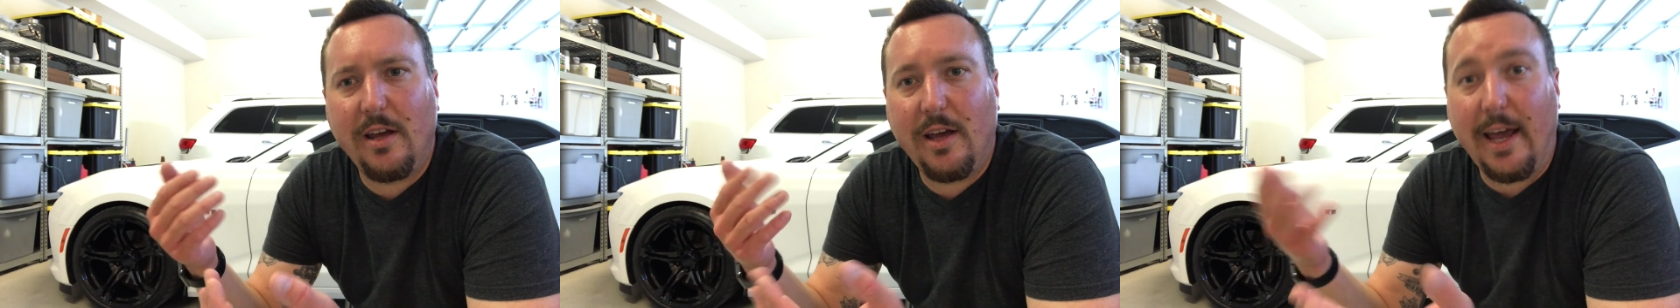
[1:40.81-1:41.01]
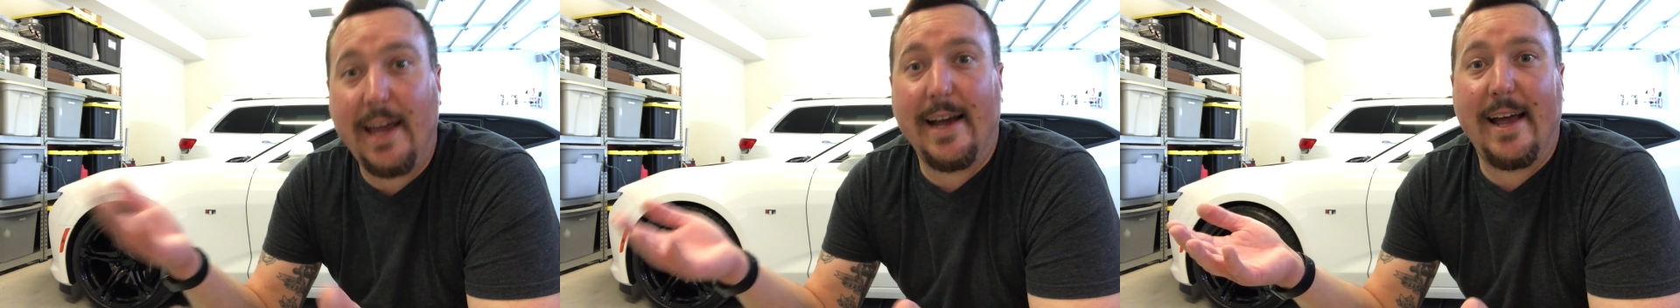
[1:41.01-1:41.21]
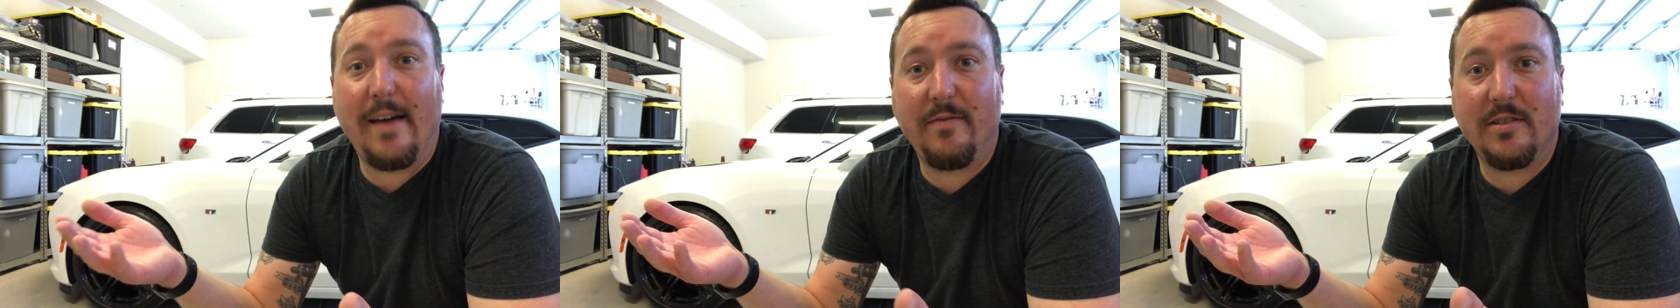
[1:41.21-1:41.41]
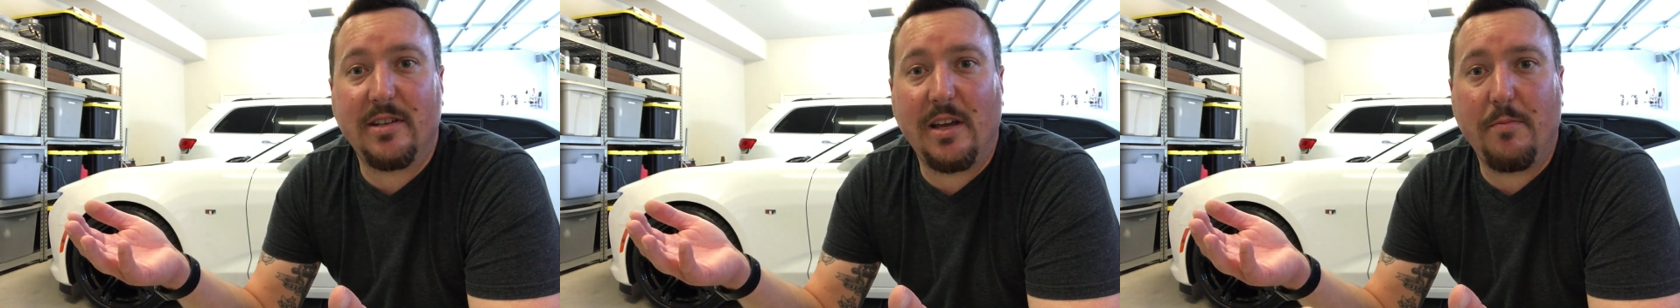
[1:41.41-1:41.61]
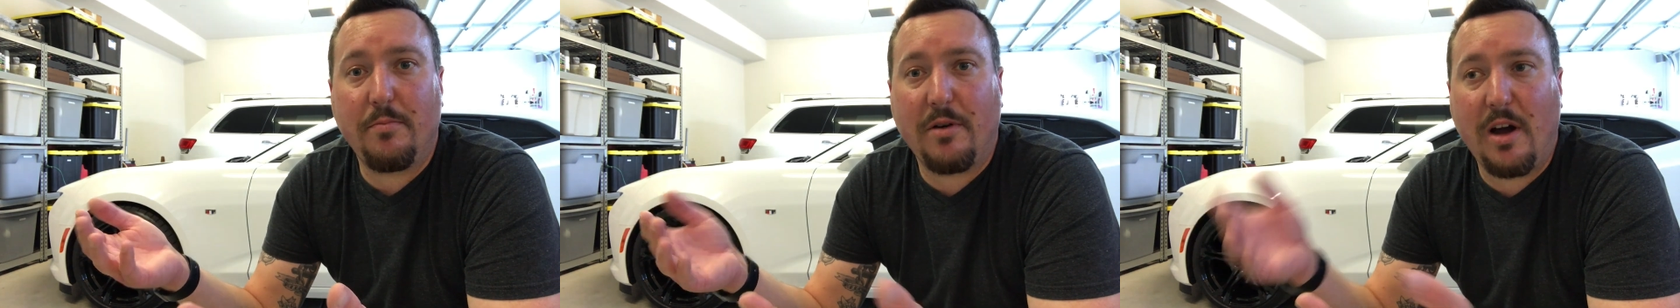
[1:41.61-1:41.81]
hey, I have the
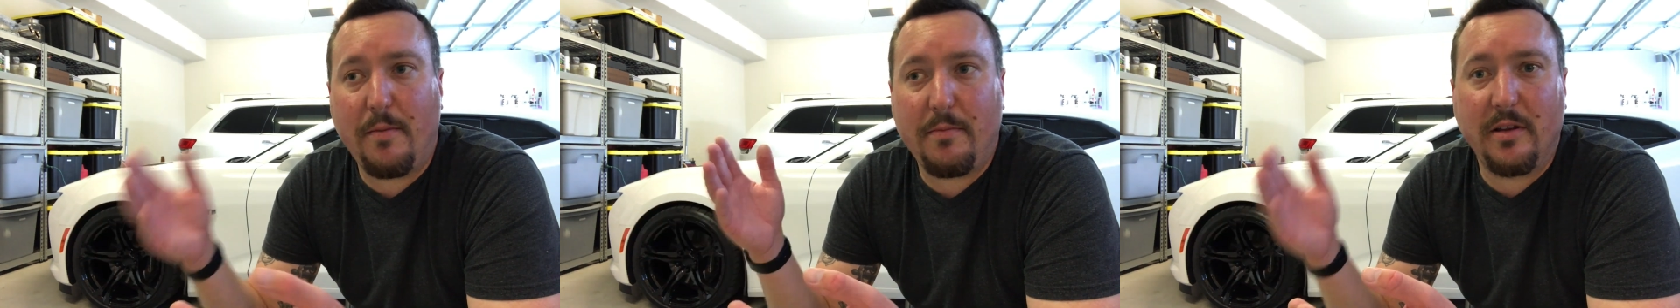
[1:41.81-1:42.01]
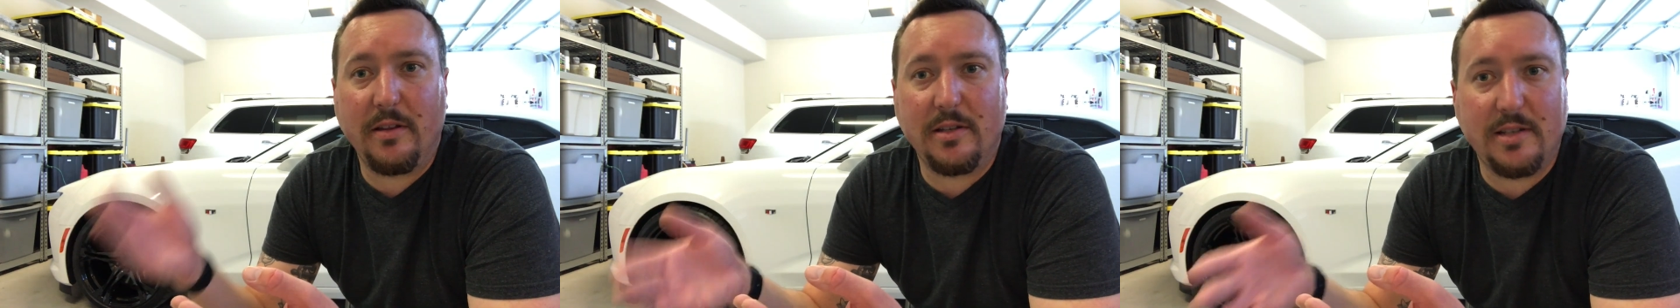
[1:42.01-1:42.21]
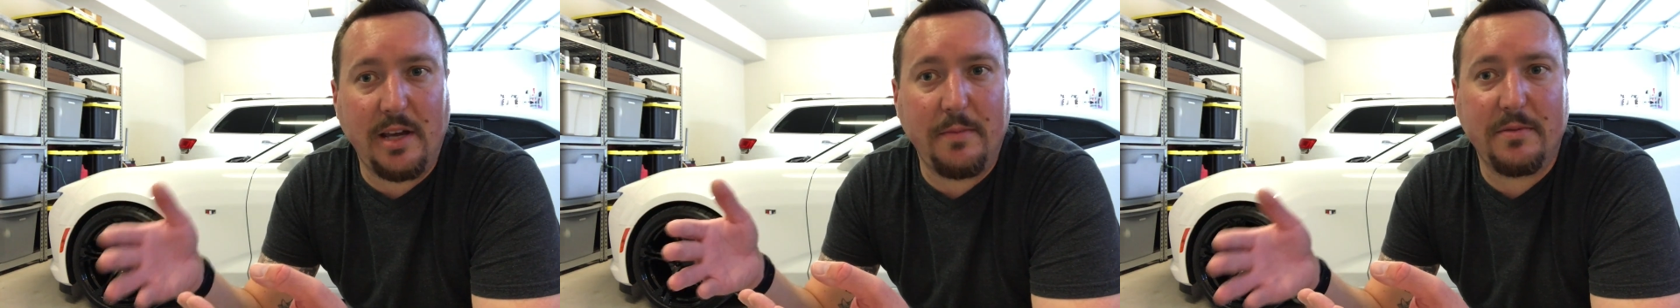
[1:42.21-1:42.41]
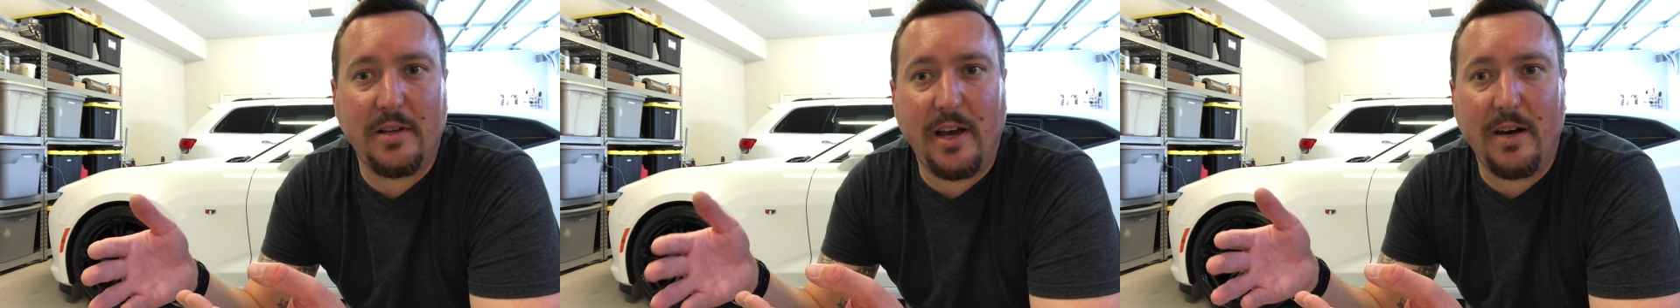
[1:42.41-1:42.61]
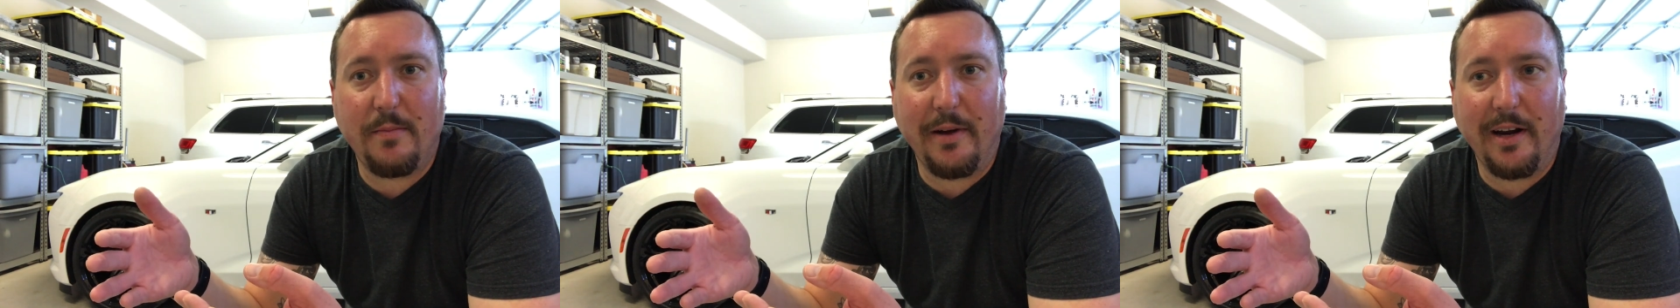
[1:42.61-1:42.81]
same problem on the same
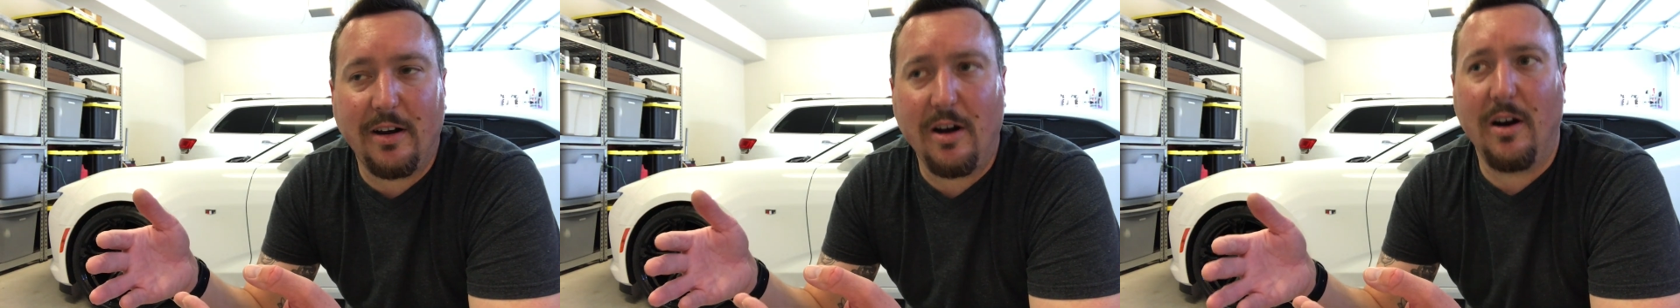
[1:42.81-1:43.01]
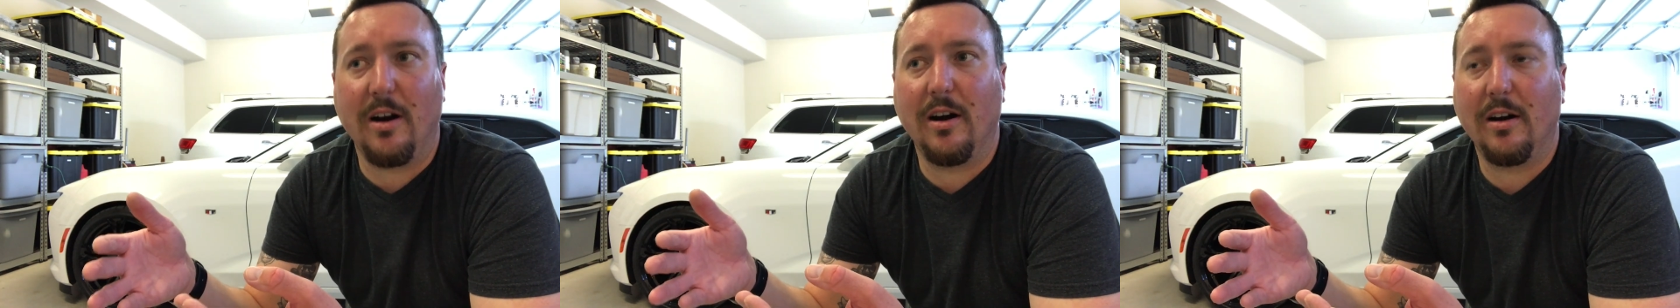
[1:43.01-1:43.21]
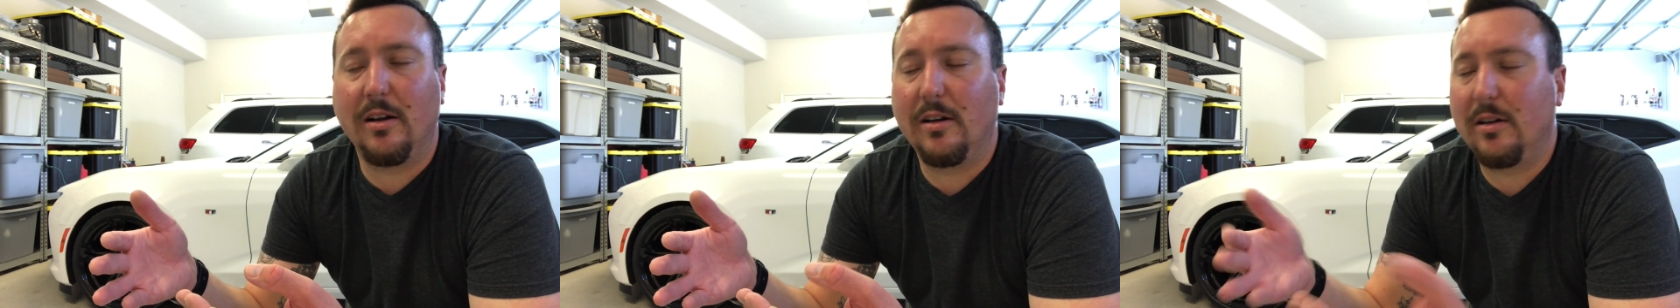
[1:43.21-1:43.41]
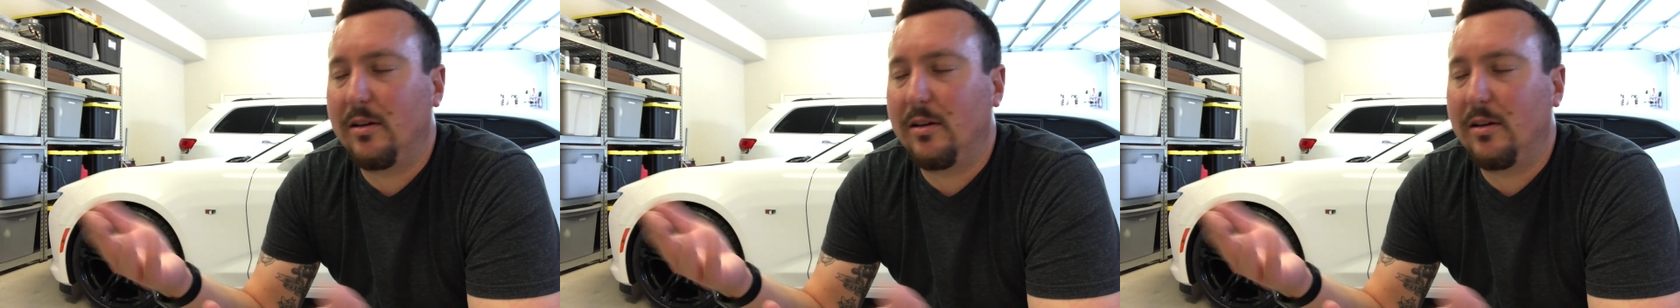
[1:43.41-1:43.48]
side of my car.